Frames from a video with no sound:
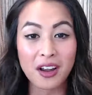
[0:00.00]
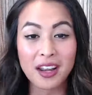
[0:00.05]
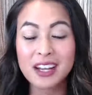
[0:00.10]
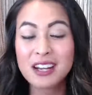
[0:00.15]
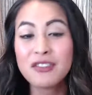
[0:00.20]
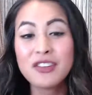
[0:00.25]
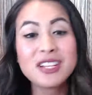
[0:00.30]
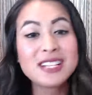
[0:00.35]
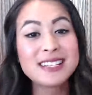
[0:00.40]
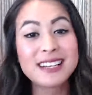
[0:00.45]
And
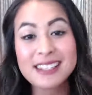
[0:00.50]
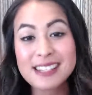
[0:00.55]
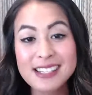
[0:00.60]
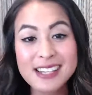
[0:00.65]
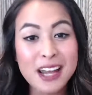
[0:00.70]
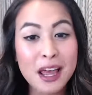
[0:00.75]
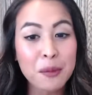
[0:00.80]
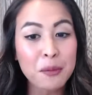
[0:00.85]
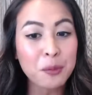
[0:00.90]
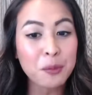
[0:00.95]
if it doesn't
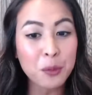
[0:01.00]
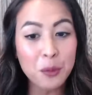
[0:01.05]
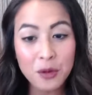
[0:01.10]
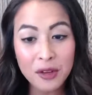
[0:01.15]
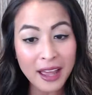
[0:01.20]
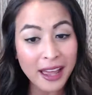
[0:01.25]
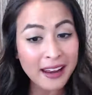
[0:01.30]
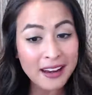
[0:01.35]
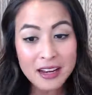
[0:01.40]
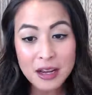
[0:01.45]

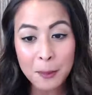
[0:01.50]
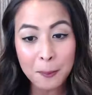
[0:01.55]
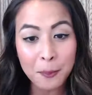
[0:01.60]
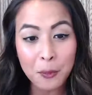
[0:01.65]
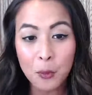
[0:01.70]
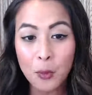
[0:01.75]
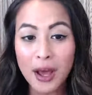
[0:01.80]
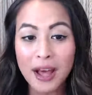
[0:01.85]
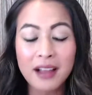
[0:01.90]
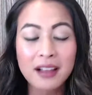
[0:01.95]
end up
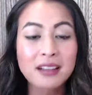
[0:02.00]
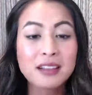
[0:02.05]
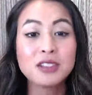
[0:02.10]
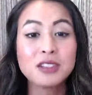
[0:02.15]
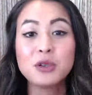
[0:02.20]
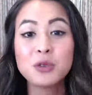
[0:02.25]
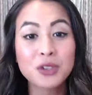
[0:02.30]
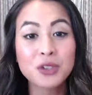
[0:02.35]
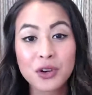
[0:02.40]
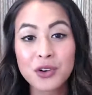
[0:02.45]
well,
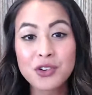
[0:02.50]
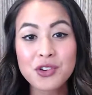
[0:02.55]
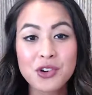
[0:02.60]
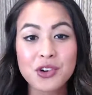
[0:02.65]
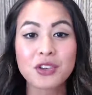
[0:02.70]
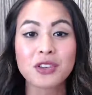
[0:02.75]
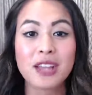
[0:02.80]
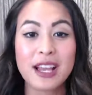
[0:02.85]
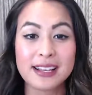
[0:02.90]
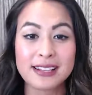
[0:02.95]
you learn
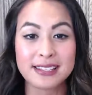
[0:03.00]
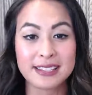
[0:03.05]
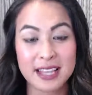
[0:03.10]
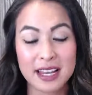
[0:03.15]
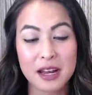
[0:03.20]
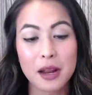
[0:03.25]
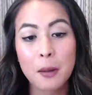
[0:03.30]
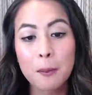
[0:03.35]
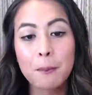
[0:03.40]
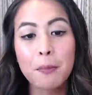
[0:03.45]
your
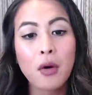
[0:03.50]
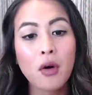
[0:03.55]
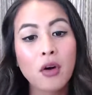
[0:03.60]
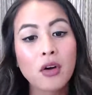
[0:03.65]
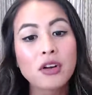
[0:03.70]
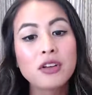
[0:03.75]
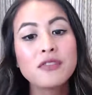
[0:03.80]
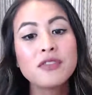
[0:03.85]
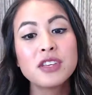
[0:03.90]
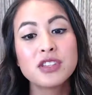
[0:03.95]
lesson. And
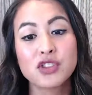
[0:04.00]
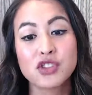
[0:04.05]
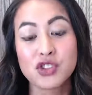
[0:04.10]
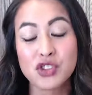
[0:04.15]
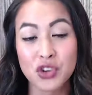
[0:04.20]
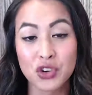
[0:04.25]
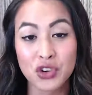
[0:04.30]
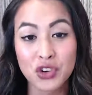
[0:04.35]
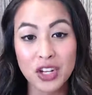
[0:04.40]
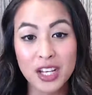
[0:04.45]
part of this
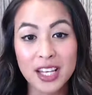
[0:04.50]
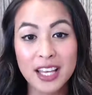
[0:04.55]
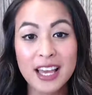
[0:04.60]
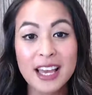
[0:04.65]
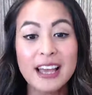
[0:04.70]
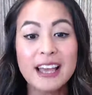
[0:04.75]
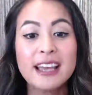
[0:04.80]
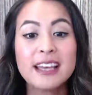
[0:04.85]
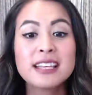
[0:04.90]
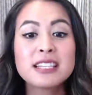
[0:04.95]
journey
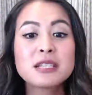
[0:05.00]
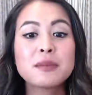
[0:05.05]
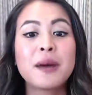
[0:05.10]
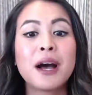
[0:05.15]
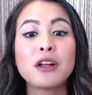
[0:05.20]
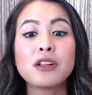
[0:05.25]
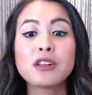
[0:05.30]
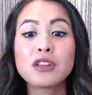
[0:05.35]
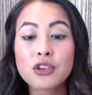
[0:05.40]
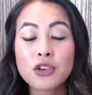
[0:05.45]
is
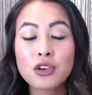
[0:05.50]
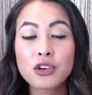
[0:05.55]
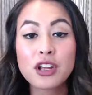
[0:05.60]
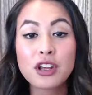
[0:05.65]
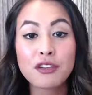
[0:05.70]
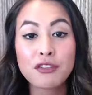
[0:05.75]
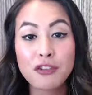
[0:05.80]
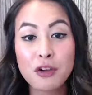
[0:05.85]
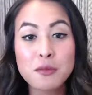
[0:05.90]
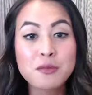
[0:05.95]
about
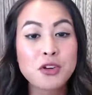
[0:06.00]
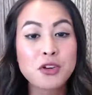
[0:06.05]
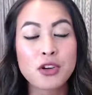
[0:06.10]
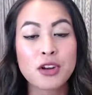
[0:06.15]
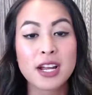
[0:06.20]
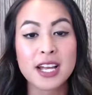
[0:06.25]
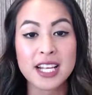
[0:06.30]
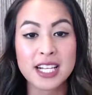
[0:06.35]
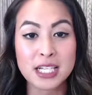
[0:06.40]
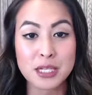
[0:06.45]
learning from your
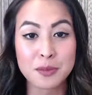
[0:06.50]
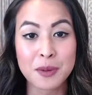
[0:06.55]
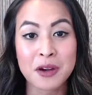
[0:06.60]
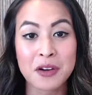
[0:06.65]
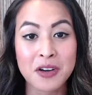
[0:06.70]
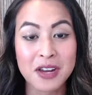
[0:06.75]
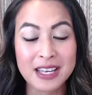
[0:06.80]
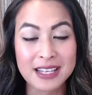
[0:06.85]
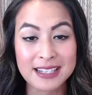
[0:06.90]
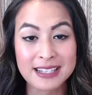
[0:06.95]

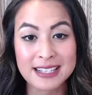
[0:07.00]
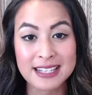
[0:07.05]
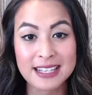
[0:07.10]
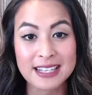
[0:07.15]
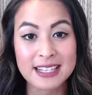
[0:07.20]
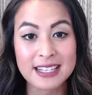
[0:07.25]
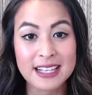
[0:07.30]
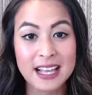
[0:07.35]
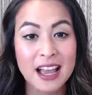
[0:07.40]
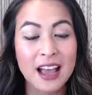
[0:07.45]

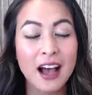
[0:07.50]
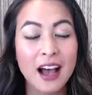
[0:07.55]
experiences.